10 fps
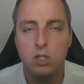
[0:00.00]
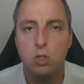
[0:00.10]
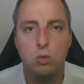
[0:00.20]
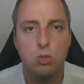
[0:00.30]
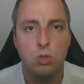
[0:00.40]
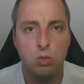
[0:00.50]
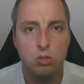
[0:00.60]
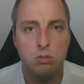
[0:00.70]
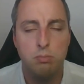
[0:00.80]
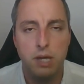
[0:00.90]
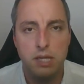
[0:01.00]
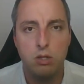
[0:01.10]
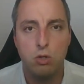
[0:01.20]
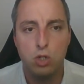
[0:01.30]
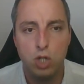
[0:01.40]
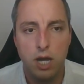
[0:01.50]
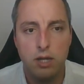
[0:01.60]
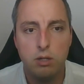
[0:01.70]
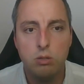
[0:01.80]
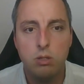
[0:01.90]
that you use to bathe your
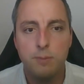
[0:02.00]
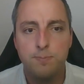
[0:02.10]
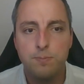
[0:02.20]
child,